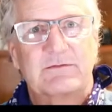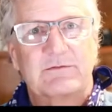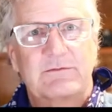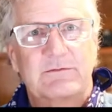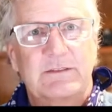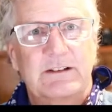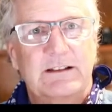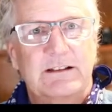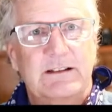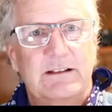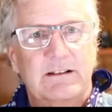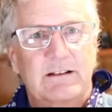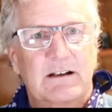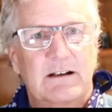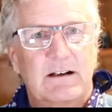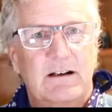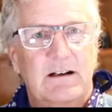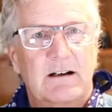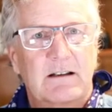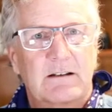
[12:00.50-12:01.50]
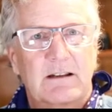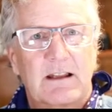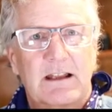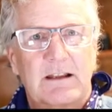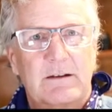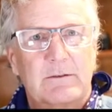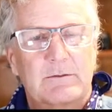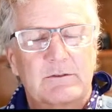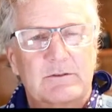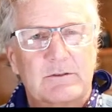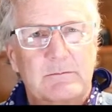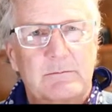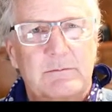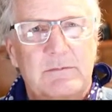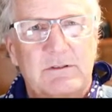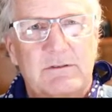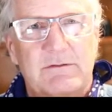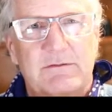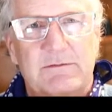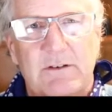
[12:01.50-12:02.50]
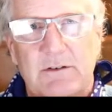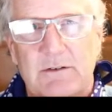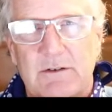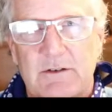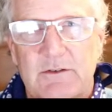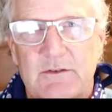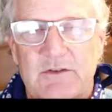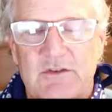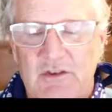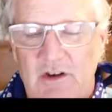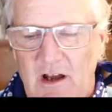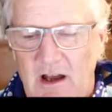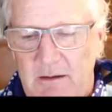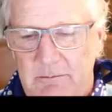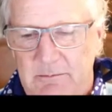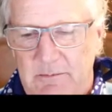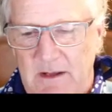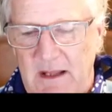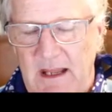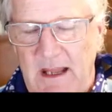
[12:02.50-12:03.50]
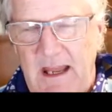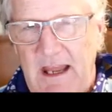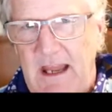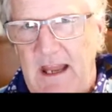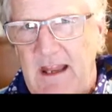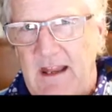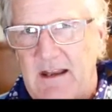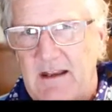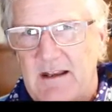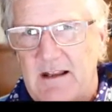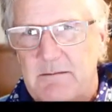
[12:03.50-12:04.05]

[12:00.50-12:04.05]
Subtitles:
in Lightroom, Photoshop, and I